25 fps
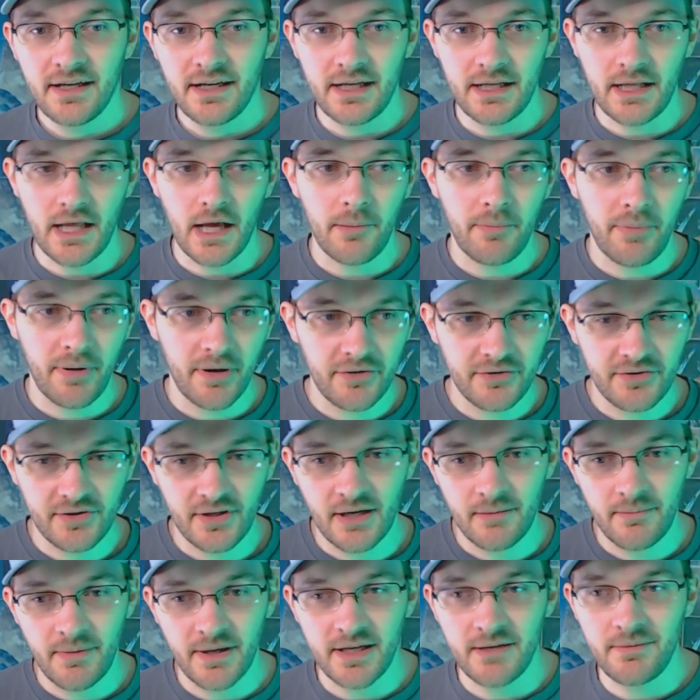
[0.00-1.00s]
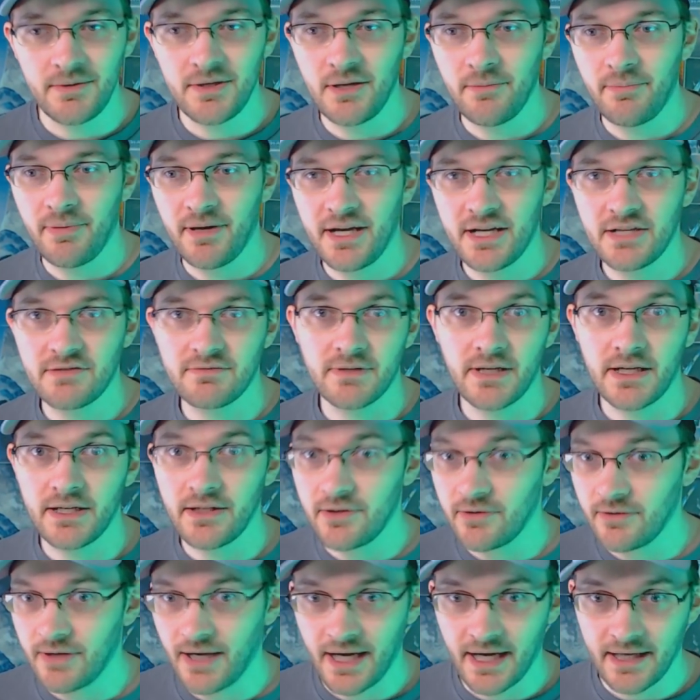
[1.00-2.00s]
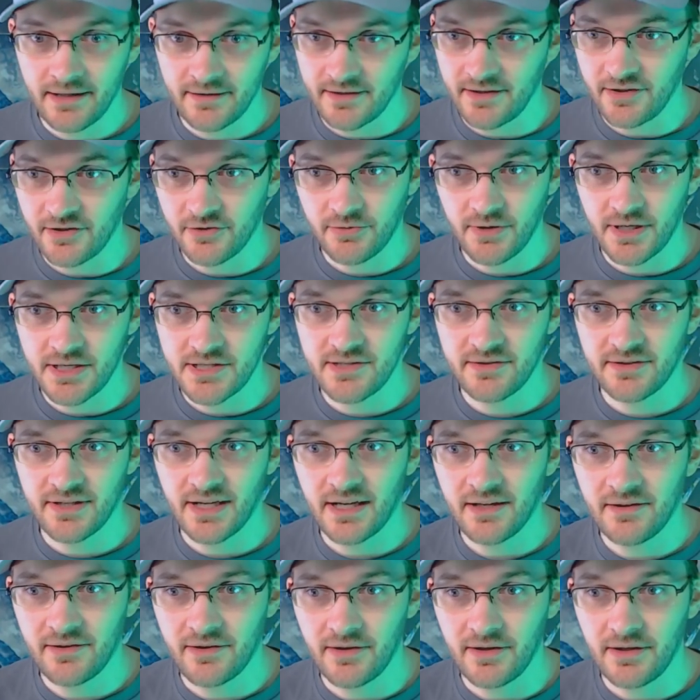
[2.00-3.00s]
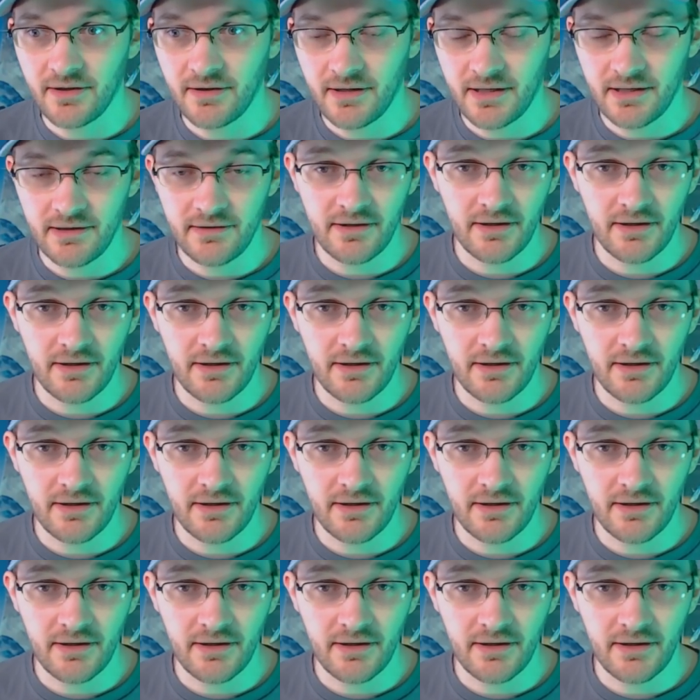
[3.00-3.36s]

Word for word: And I'll post it on my community page when I do ask these questions out to